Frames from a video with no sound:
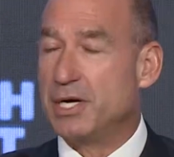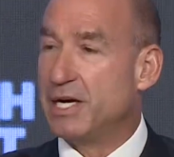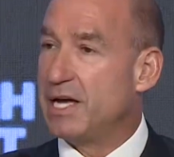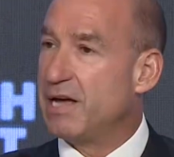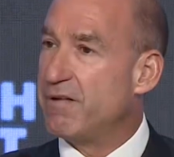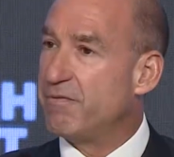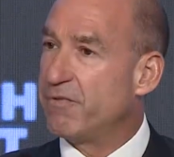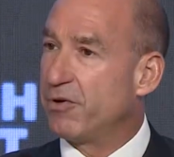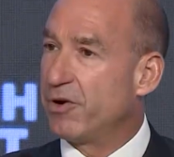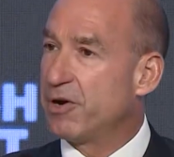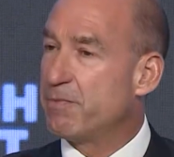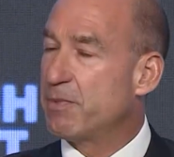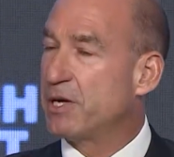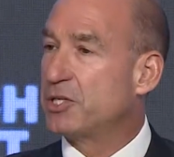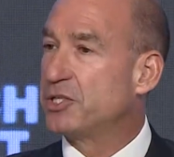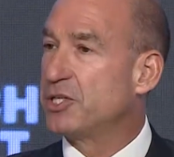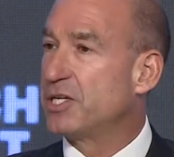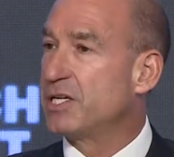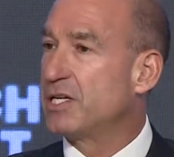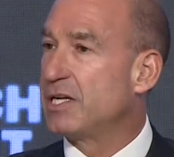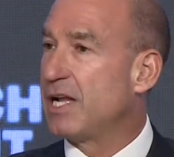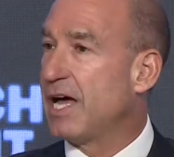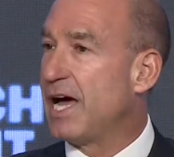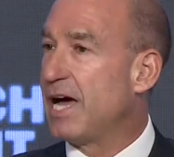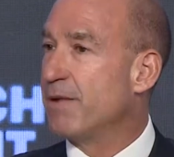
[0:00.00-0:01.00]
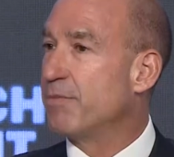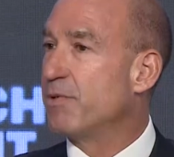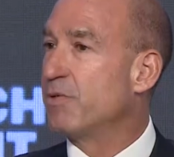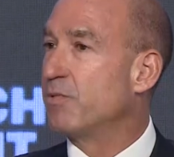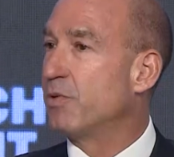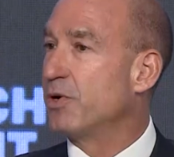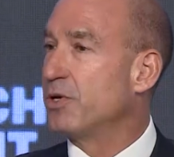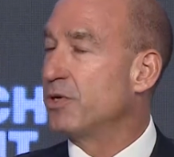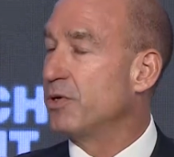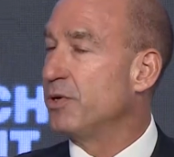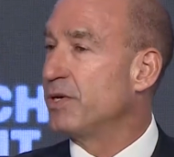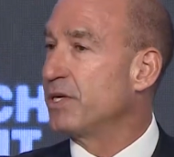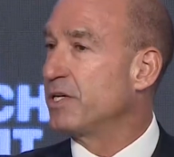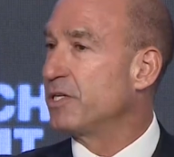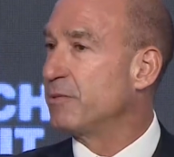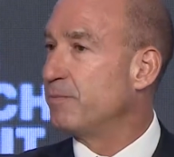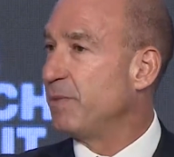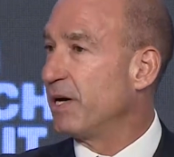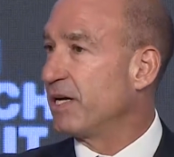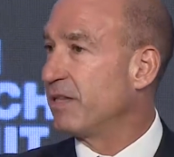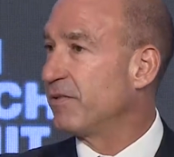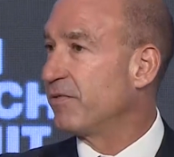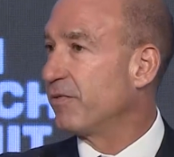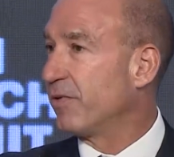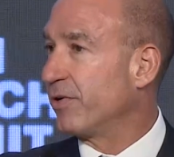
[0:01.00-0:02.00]
and very much in line with what you'd
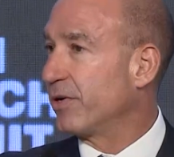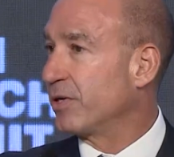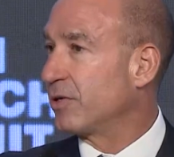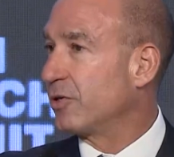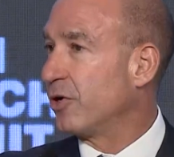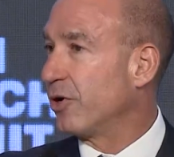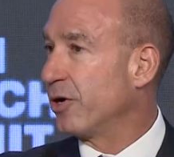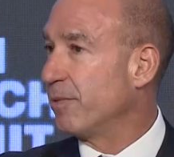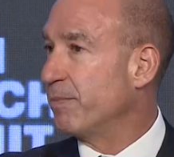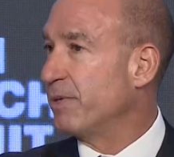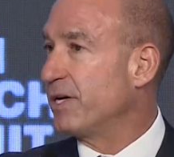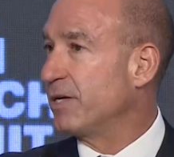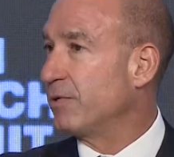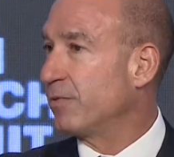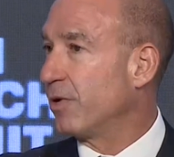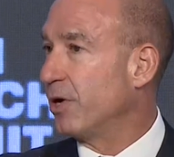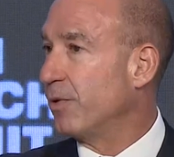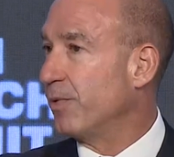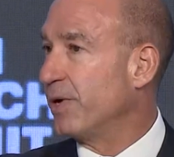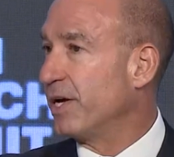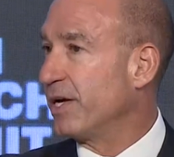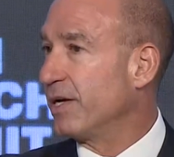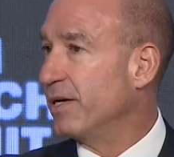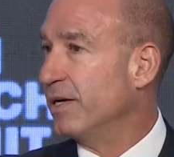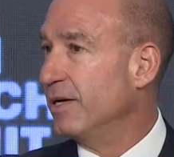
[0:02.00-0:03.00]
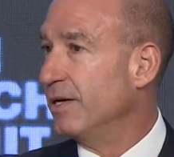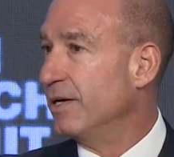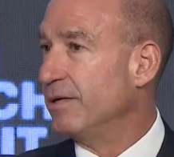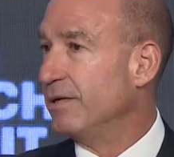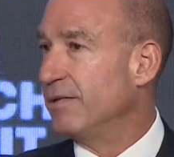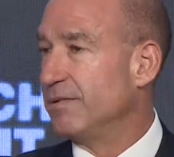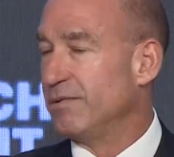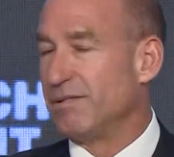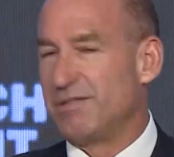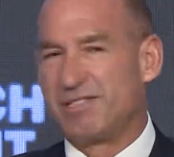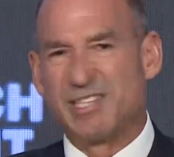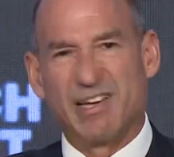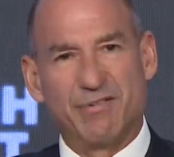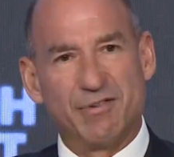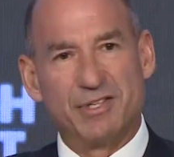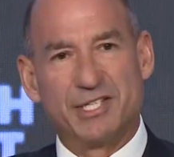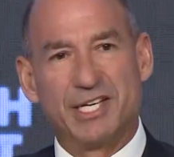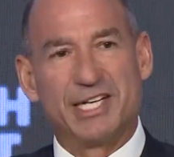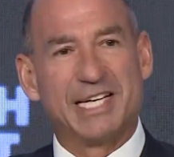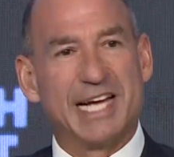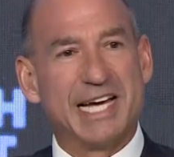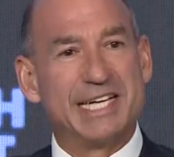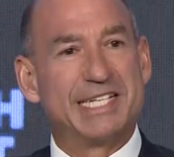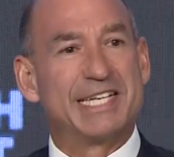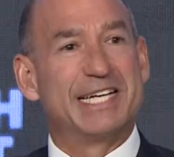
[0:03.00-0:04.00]
expect for an economy growing
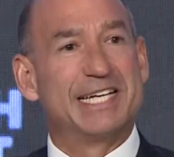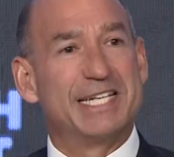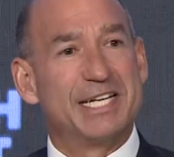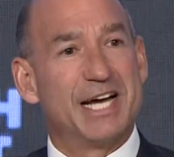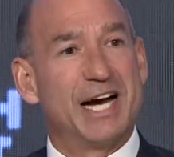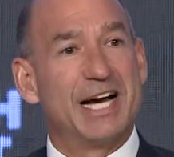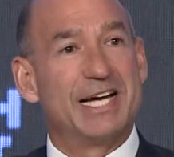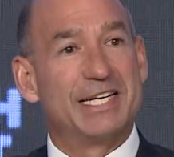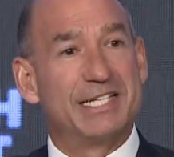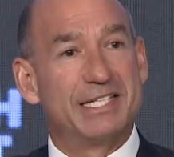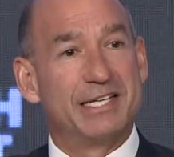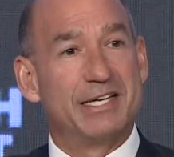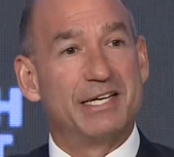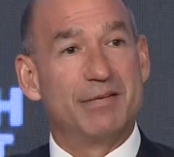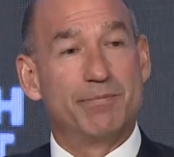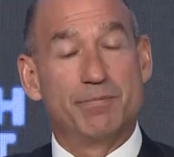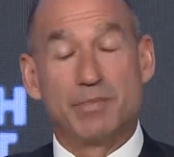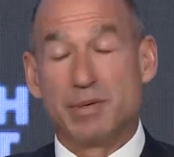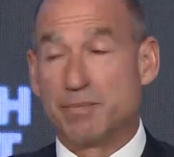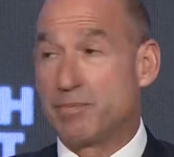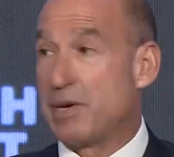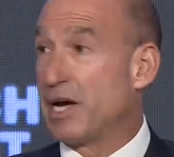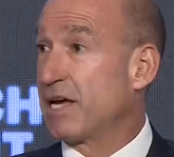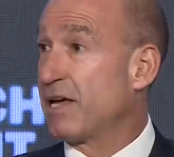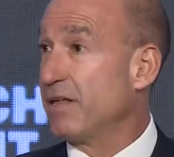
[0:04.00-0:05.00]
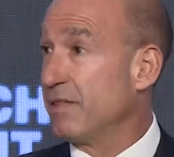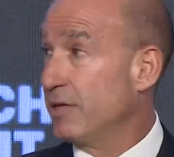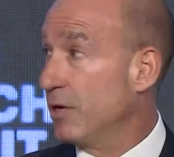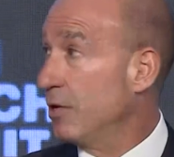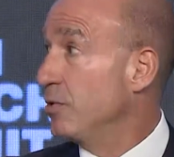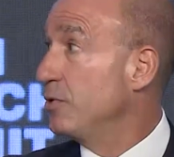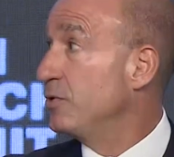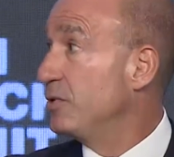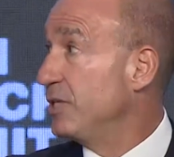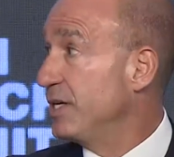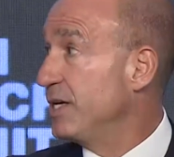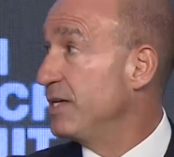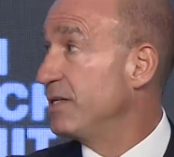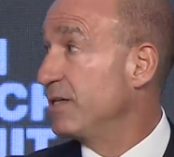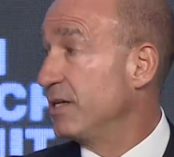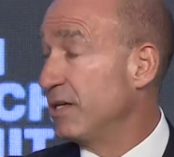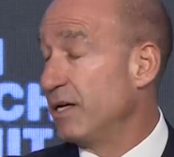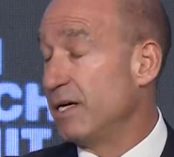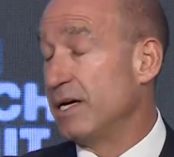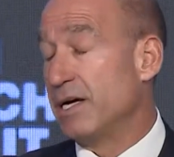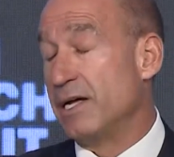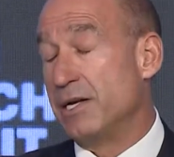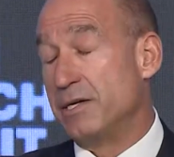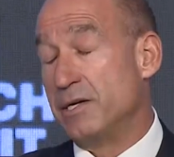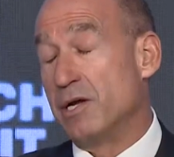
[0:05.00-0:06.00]
17, 18, 19, but back in those years at
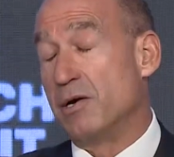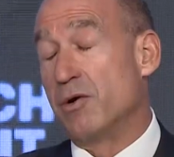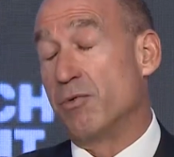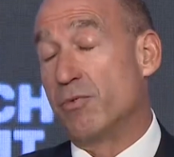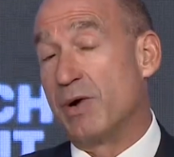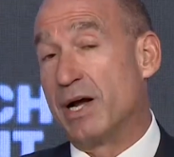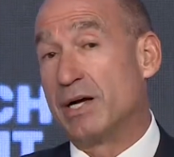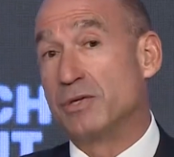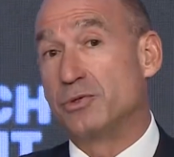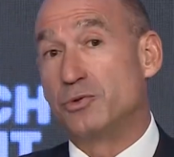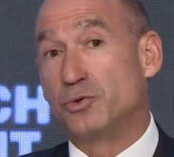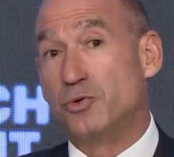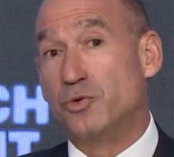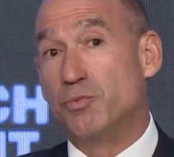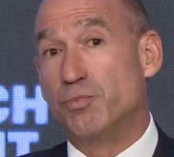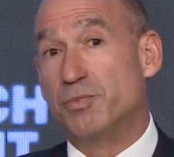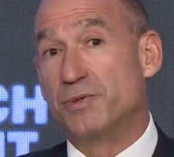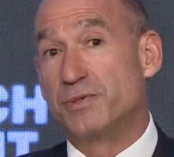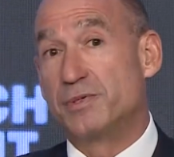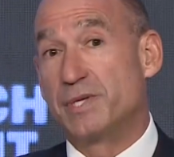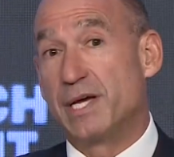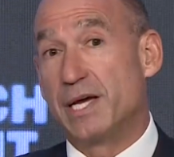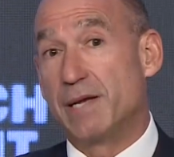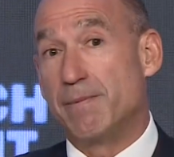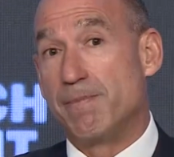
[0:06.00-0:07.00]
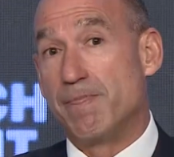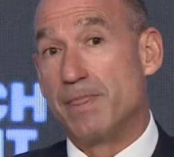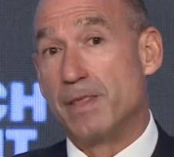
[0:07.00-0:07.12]
around 2%.